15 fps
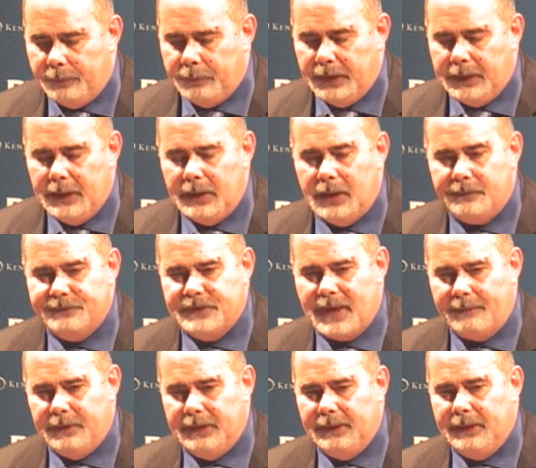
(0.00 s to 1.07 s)
beginning of
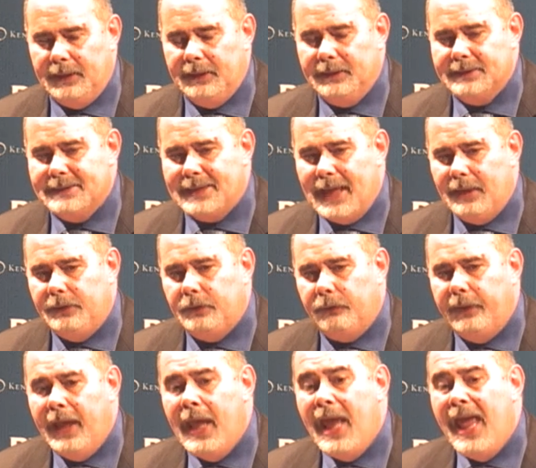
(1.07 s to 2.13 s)
seventeenth
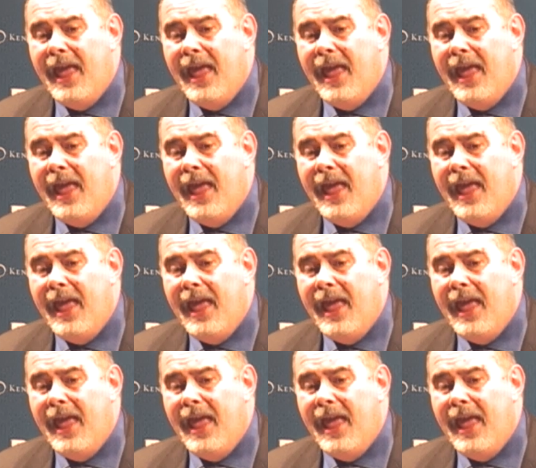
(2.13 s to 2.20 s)
century,